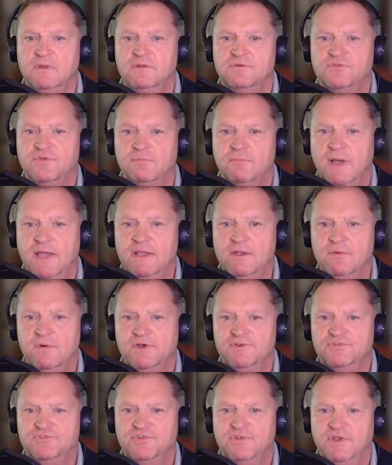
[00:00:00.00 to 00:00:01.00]
So my
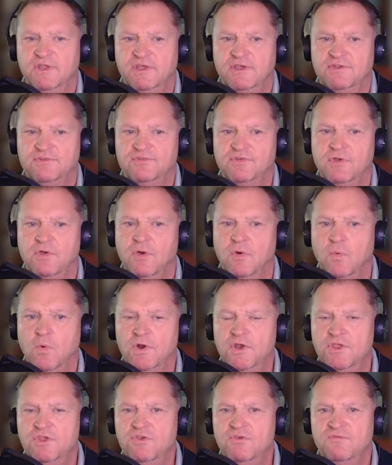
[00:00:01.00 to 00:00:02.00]
question is,
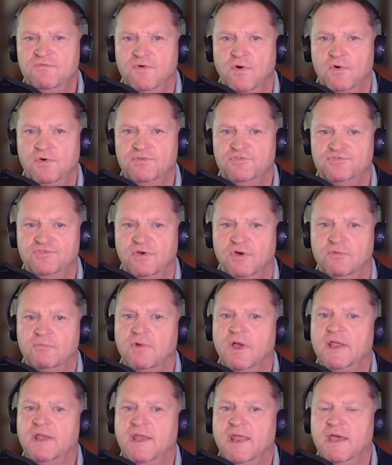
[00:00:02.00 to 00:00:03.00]
what are you focused on
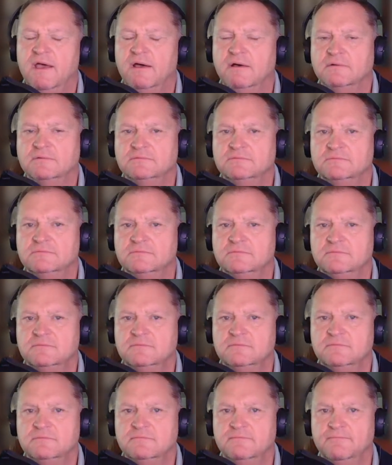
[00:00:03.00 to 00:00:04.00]
right now?
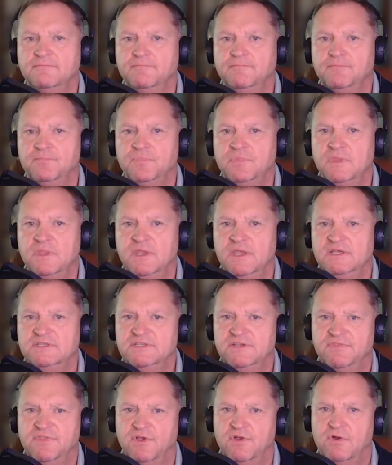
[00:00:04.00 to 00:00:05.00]

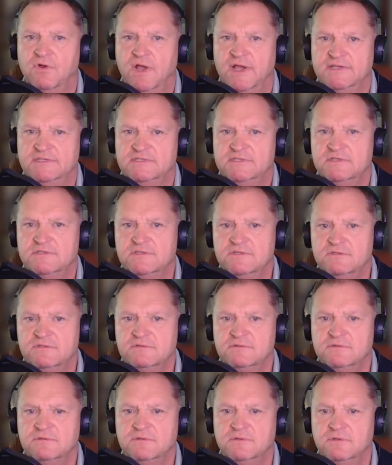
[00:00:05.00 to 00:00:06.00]
Is it the crisis,
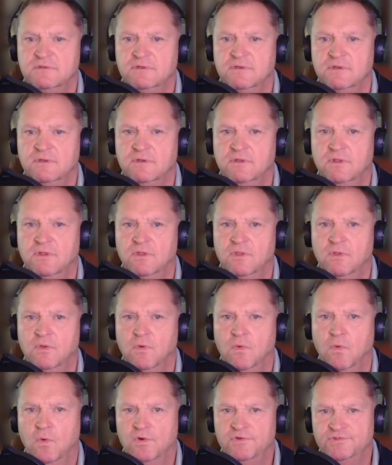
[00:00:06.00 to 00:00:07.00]

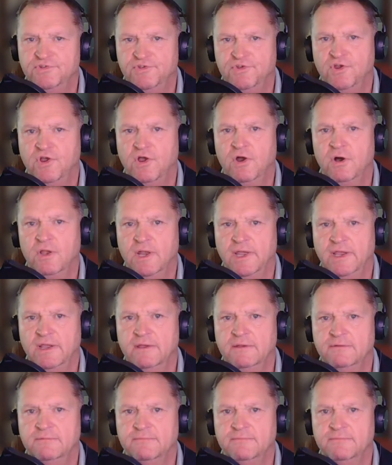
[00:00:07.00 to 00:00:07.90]
or is it your calling?